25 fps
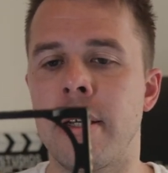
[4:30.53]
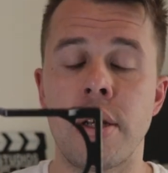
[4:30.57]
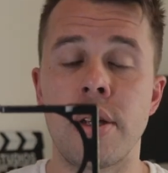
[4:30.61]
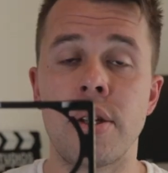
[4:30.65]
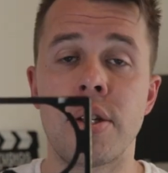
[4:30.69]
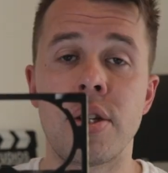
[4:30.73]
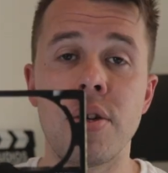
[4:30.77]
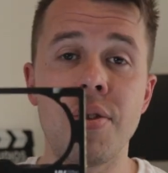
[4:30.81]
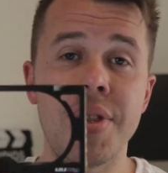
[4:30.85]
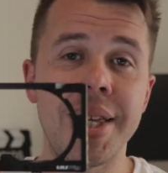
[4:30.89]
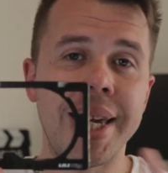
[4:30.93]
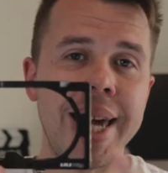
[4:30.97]

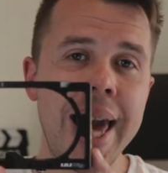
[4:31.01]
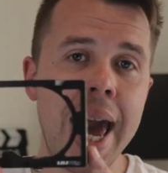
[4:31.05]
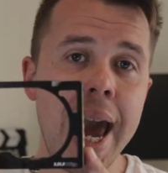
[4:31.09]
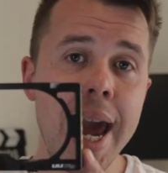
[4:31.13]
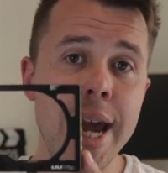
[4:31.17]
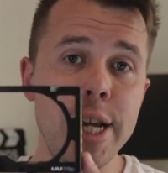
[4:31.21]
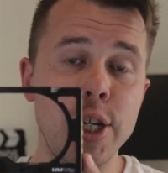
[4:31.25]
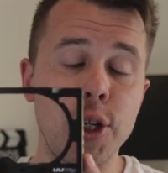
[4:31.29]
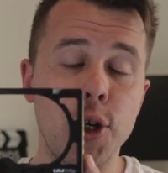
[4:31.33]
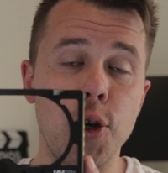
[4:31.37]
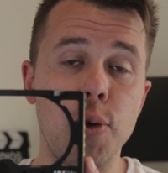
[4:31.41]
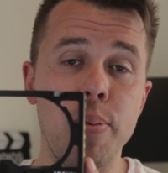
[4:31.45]
So the
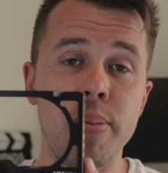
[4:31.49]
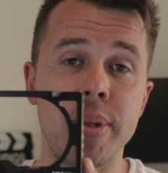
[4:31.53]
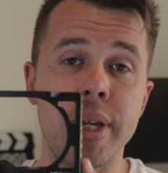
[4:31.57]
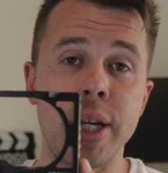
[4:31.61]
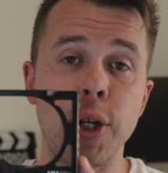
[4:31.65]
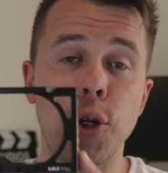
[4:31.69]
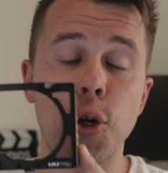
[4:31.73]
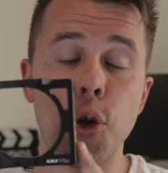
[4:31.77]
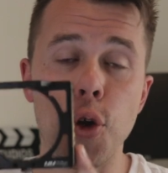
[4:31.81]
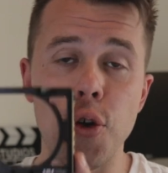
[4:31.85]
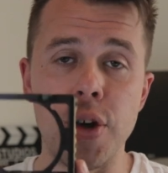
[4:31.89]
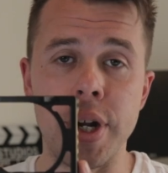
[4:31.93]
cage comes in
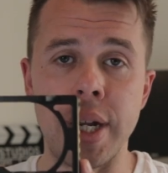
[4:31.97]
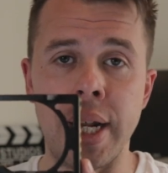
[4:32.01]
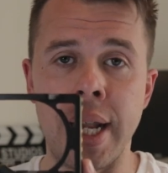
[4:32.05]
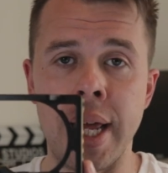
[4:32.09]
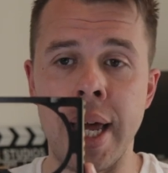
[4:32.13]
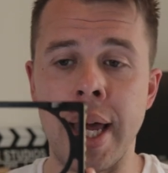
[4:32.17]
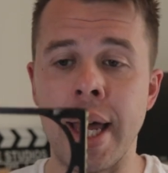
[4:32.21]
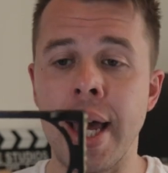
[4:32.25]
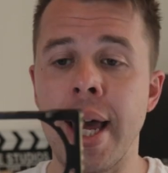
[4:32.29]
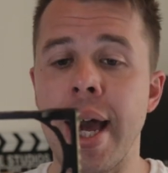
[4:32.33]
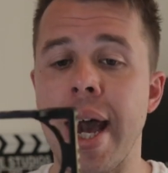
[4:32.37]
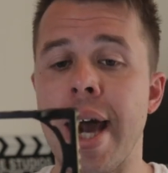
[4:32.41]

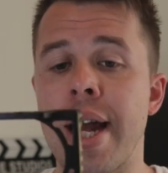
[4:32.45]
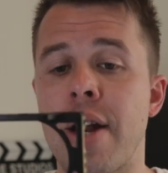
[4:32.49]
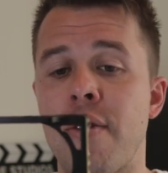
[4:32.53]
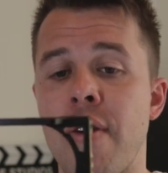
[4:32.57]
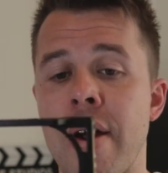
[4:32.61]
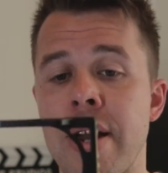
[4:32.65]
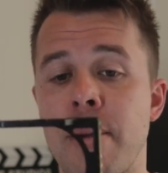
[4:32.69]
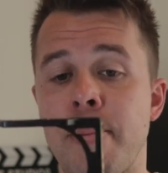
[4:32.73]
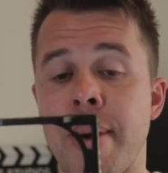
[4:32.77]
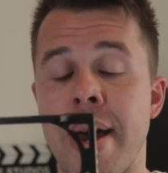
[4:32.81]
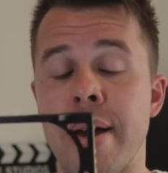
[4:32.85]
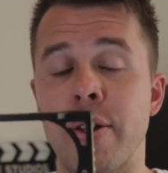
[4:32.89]
currently at
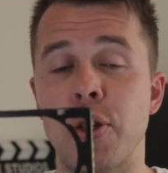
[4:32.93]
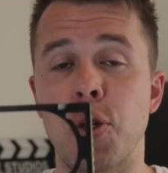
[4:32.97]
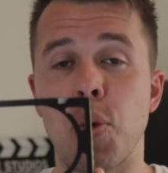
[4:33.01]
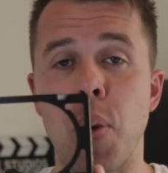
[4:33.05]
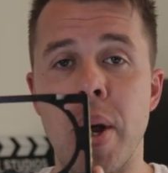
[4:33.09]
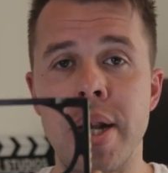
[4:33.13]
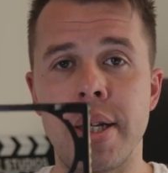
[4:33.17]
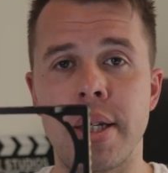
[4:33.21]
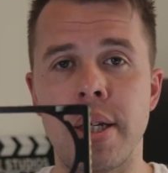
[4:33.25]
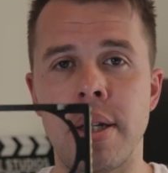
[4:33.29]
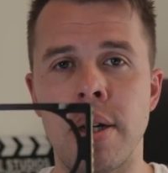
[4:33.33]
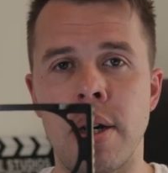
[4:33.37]
around about
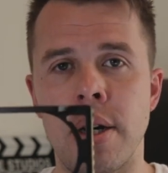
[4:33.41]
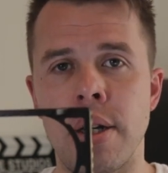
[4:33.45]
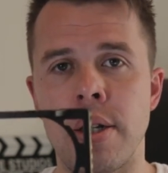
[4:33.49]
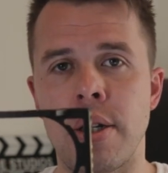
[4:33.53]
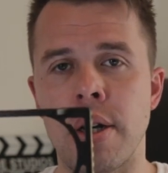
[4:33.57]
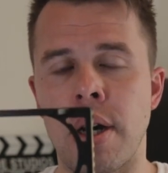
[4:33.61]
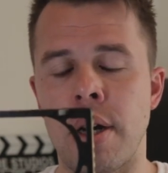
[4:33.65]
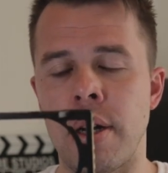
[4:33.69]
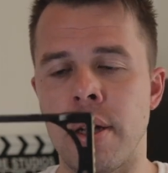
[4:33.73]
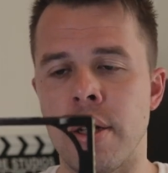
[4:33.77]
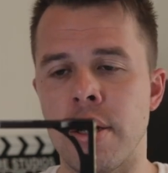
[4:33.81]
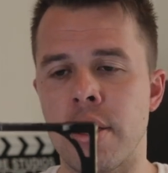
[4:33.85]

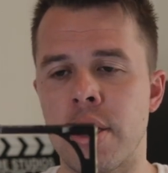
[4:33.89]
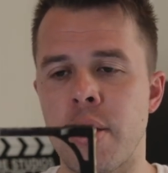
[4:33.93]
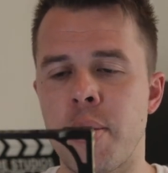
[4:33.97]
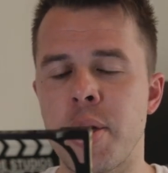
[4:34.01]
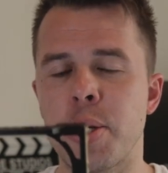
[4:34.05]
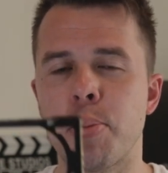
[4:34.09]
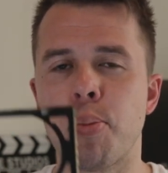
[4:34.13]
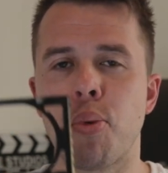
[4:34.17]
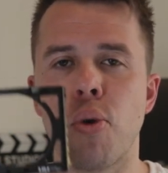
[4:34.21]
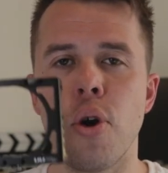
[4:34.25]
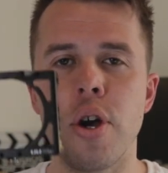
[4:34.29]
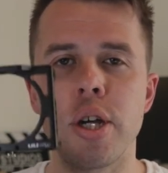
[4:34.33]
$29, so
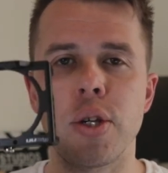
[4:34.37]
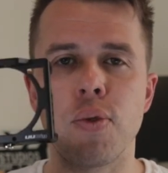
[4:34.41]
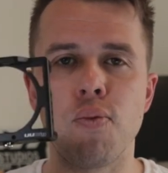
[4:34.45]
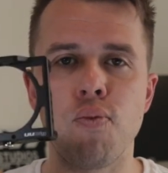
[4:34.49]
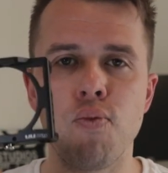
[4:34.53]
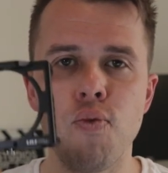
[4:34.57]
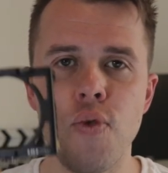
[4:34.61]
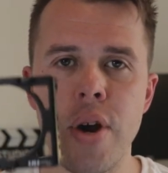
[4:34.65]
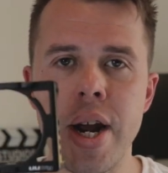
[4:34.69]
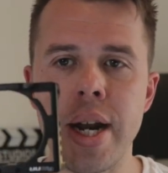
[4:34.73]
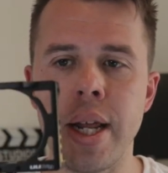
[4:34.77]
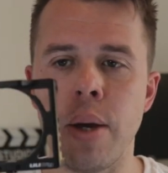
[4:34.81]
it's priced
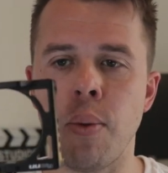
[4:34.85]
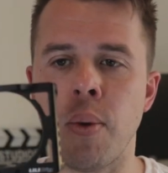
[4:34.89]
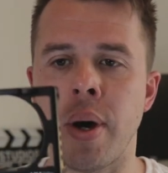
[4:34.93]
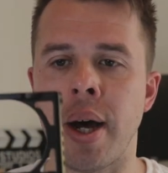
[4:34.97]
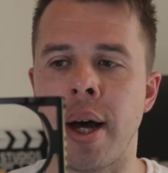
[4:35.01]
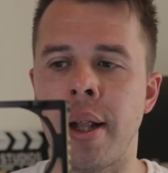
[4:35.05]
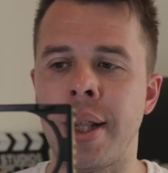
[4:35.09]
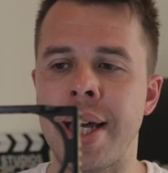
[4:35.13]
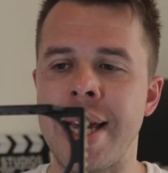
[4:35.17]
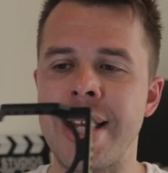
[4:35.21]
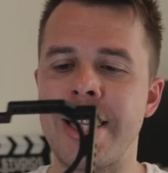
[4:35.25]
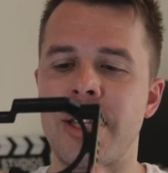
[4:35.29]
really
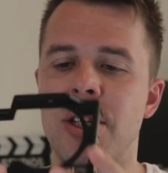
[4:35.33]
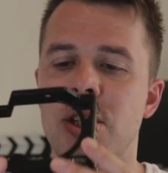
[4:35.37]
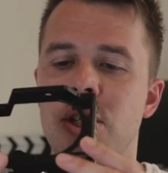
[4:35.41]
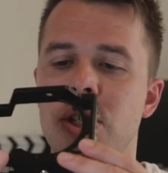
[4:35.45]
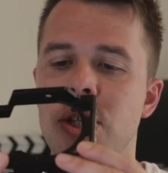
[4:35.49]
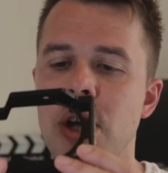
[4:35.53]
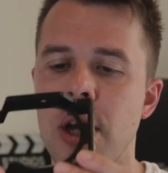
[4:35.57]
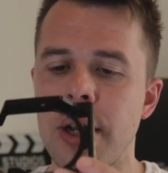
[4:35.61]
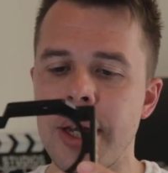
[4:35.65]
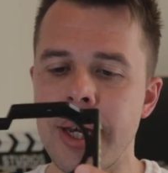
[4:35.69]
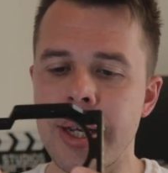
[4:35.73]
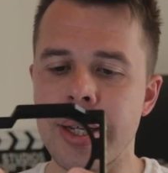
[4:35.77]
well. It's
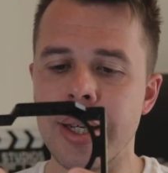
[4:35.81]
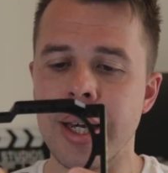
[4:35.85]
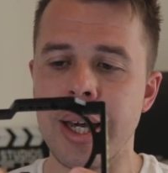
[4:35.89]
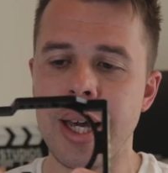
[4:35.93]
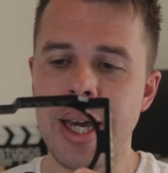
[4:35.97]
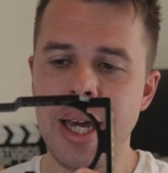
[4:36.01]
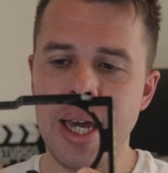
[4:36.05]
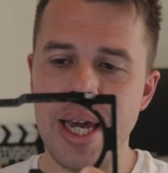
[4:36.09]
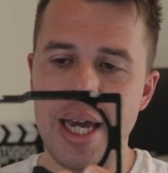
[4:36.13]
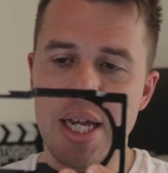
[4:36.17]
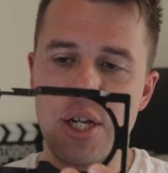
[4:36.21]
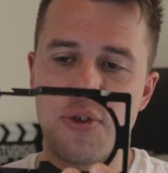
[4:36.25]
solid,
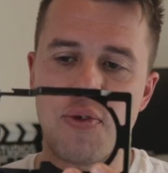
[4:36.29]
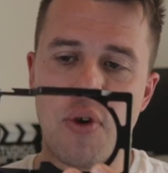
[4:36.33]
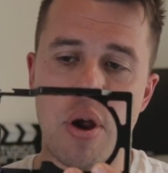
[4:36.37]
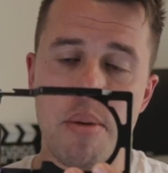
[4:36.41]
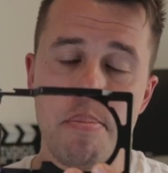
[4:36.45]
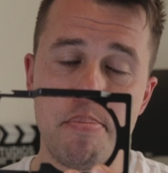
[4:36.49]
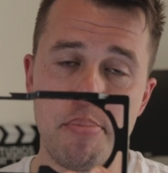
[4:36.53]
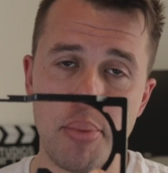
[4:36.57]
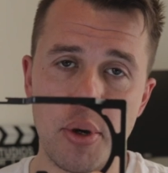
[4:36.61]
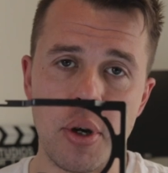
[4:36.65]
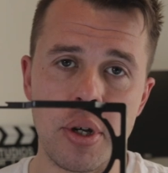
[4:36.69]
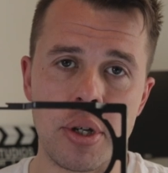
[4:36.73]
it's
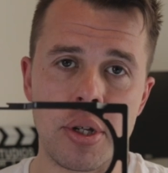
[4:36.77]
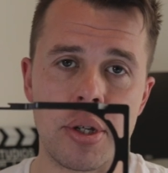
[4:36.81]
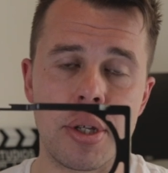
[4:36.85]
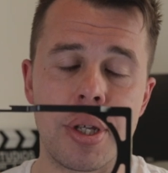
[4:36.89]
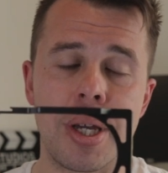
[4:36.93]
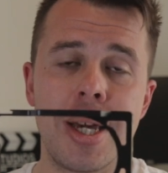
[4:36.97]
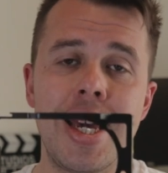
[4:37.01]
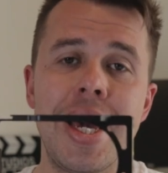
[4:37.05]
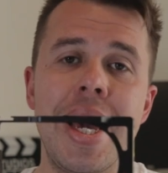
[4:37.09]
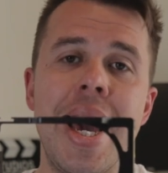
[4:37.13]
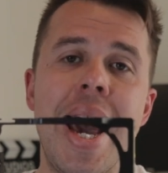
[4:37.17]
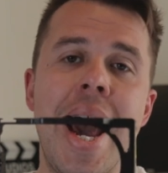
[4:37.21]
robust,
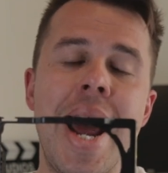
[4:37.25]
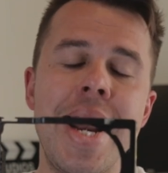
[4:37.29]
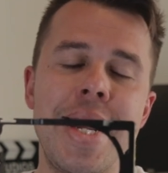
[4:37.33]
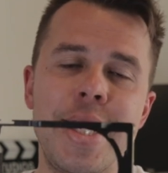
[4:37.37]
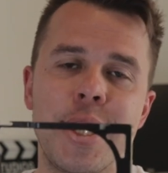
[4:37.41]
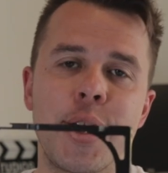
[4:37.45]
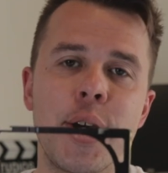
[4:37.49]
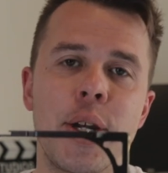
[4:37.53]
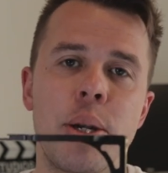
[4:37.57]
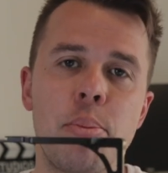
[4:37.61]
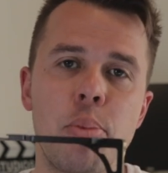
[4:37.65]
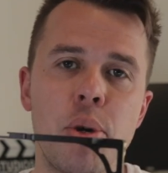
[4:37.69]
and
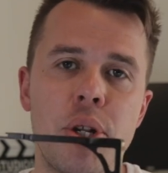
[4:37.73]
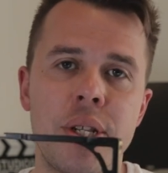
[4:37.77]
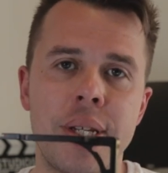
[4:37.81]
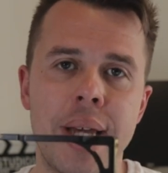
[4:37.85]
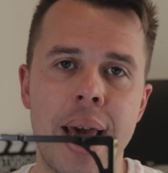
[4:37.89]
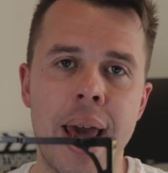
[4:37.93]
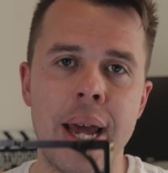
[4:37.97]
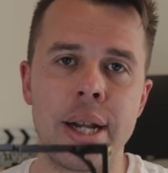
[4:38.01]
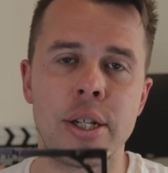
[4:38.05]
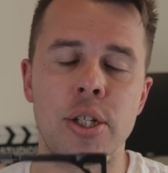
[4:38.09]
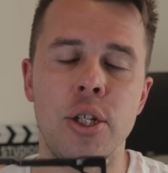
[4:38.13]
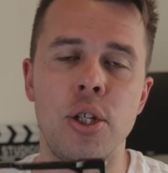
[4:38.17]
it's going to
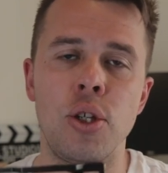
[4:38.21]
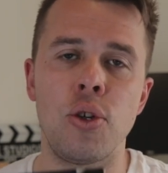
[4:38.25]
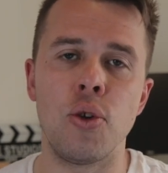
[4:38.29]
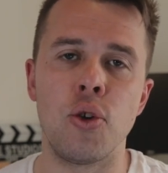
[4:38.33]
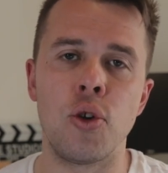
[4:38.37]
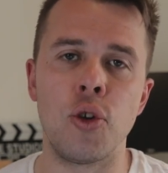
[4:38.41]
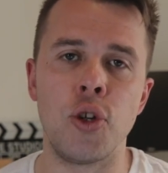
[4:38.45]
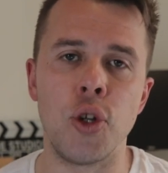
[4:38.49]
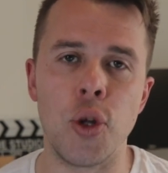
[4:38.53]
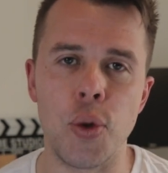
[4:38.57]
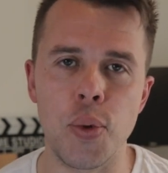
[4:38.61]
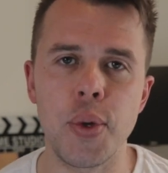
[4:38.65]
protect
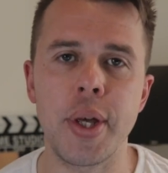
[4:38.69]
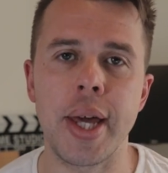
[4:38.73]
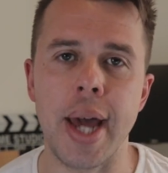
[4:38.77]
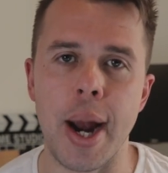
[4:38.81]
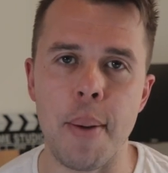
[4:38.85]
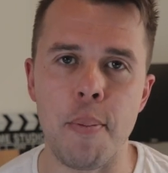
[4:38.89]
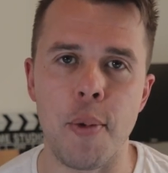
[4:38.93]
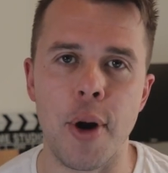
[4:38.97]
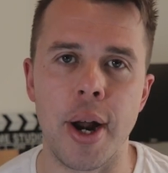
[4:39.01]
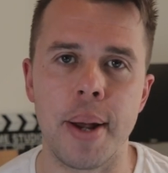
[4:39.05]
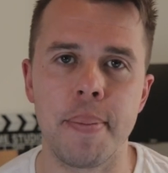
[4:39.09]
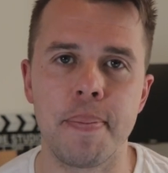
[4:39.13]
your new
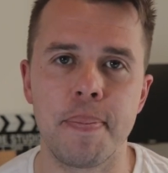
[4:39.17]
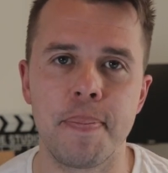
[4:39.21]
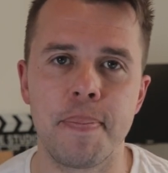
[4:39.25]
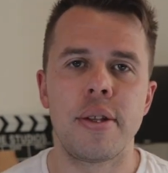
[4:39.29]
camera.